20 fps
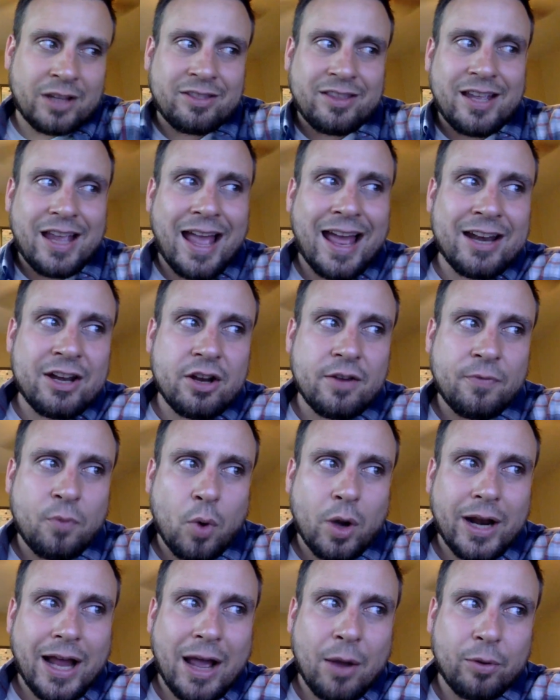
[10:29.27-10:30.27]
At the end of
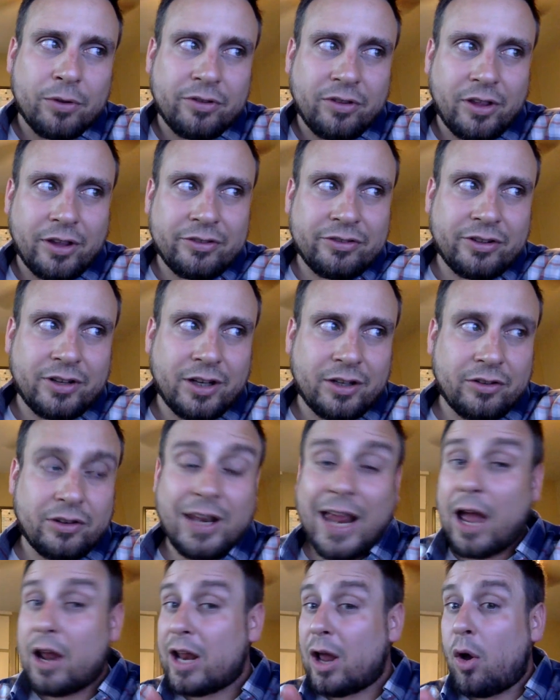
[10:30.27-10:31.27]
what I was listening...
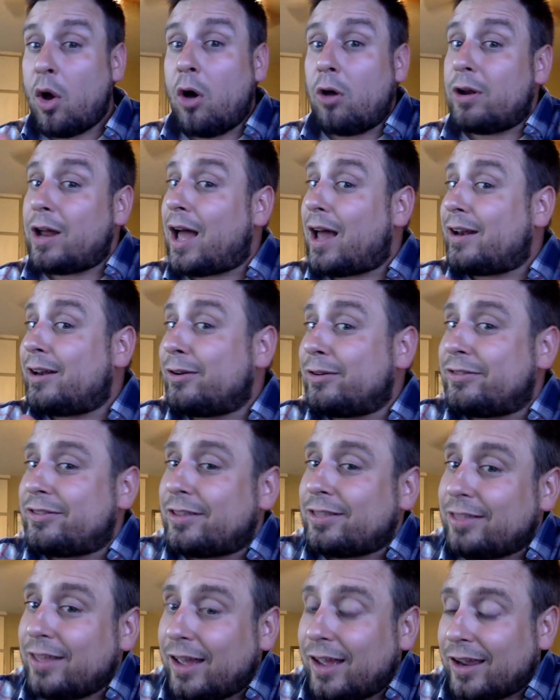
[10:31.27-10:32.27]
Now, hold on. Here's
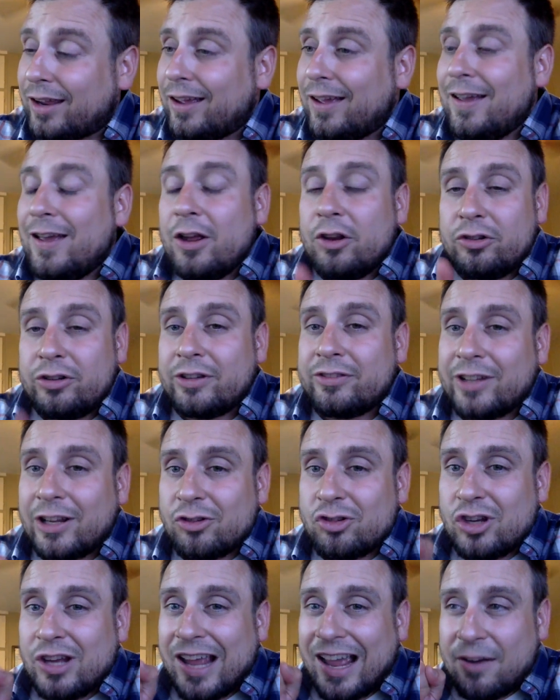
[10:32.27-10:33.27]
the thing. She
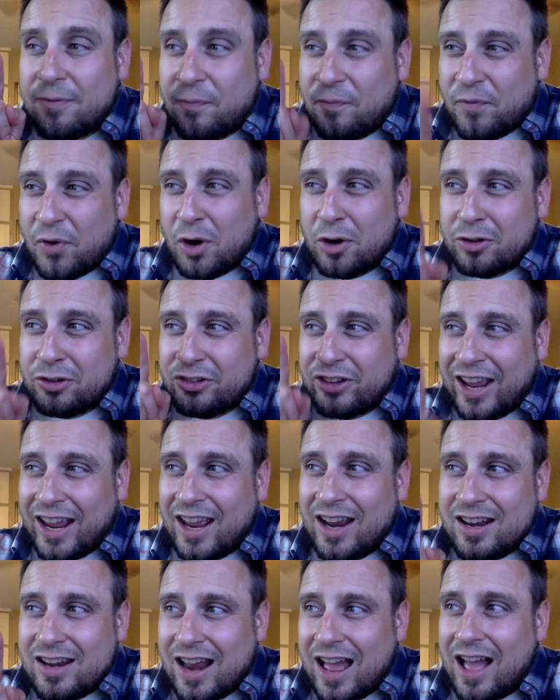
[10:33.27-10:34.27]
said she had
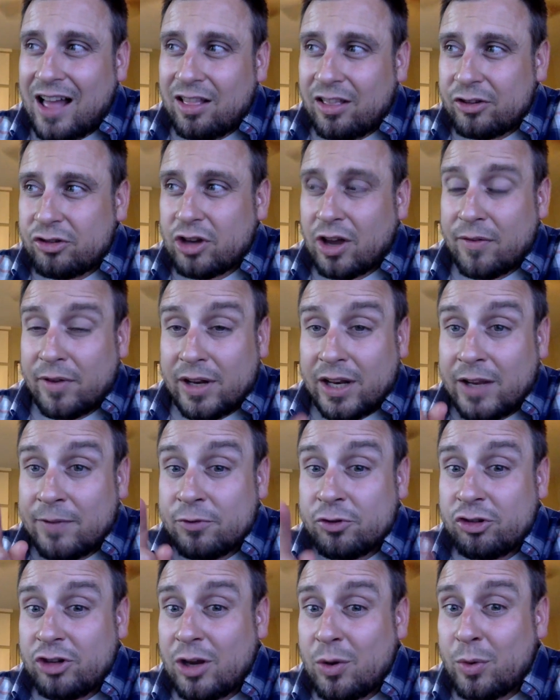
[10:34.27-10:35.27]
firsthand knowledge of it.
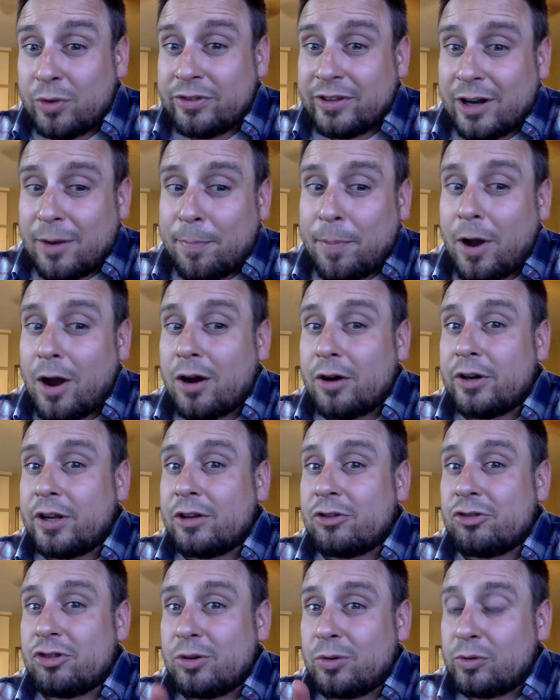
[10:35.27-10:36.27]
If she was at a
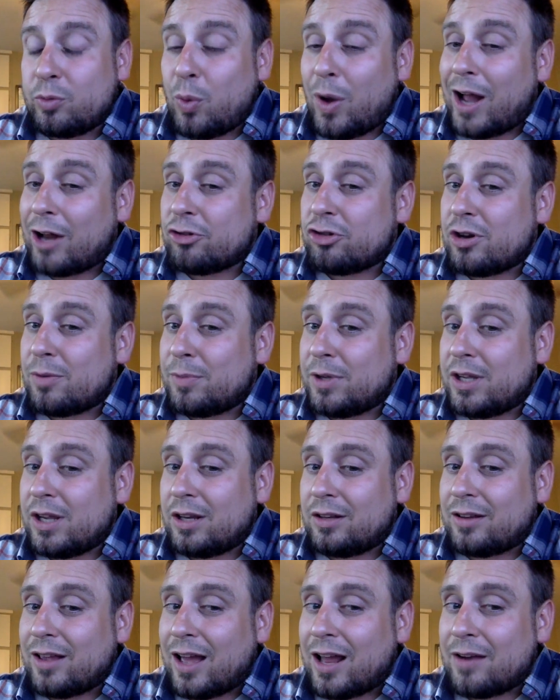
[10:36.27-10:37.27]
party and she was watching him
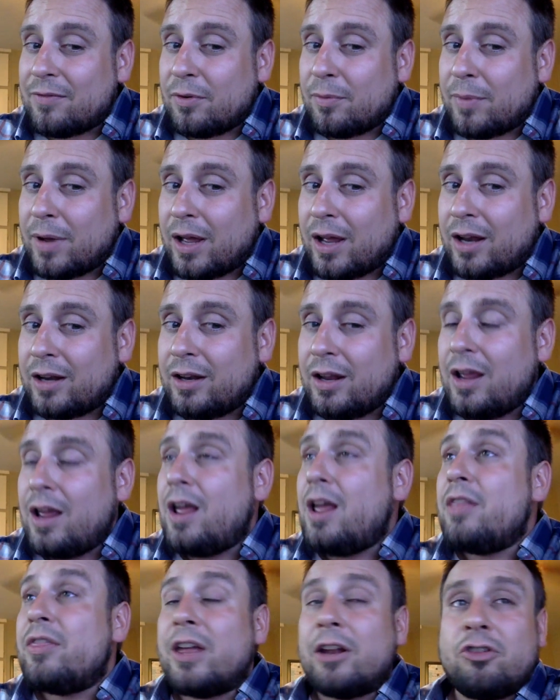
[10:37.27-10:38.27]
geeked out of her mind,
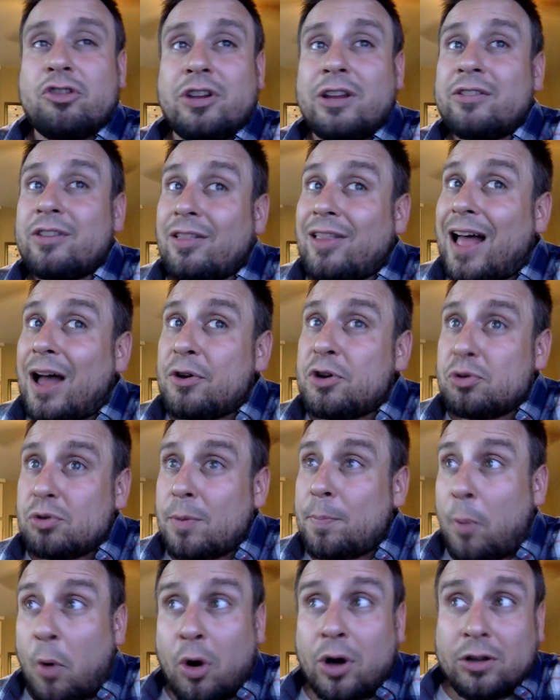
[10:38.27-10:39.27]
then she's allowed to
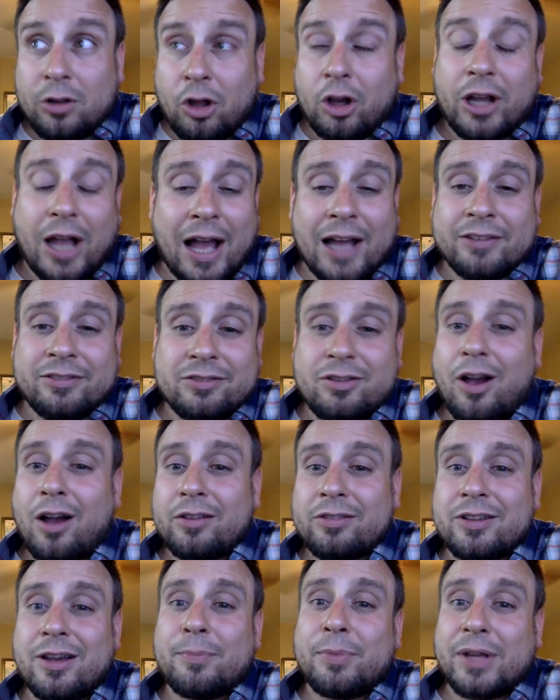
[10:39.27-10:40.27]
report, look, I
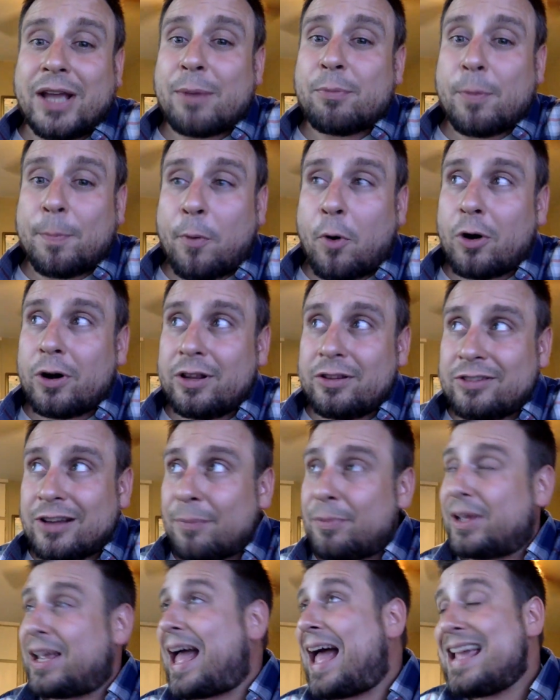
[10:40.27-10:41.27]
saw something, I'm reporting
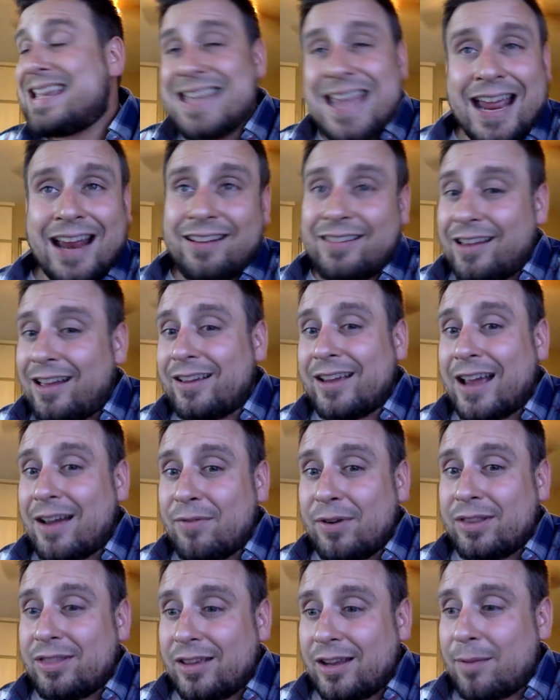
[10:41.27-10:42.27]
something. I can't tell you
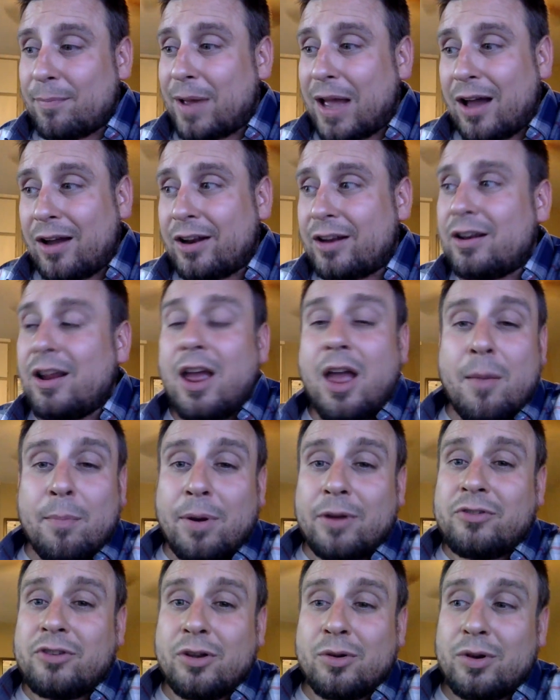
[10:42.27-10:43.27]
everything about it,
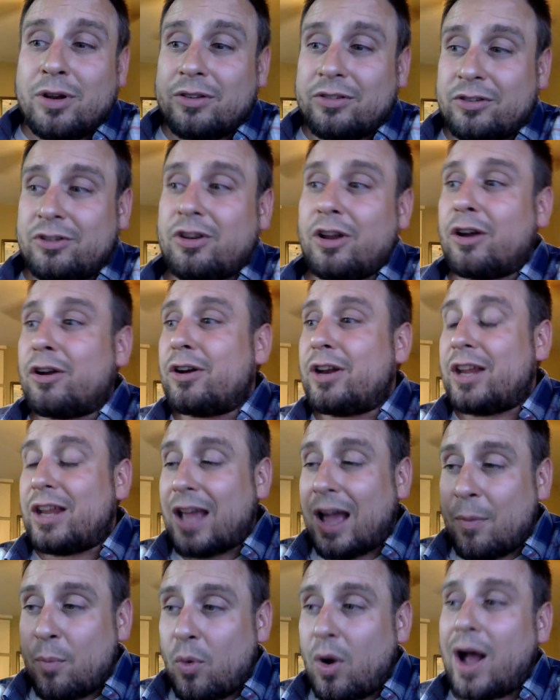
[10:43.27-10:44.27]
but dude is
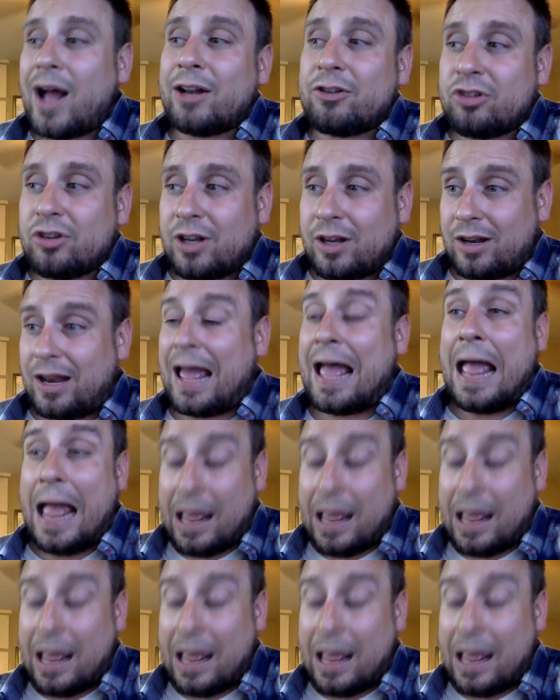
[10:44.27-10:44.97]
dirty, I'm watching it.